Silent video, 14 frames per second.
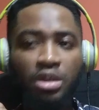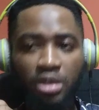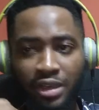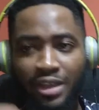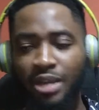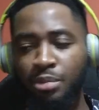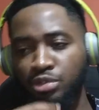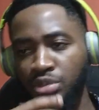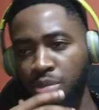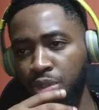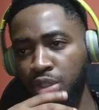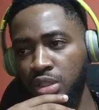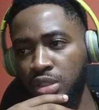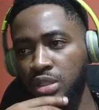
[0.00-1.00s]
it can be
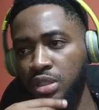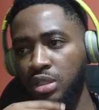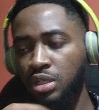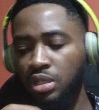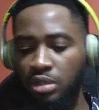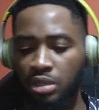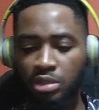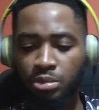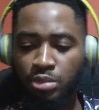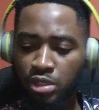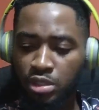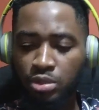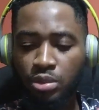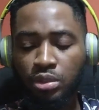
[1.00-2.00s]
remedied. All right, but
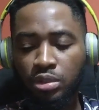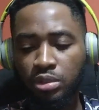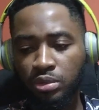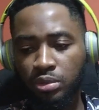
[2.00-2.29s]
let's go on.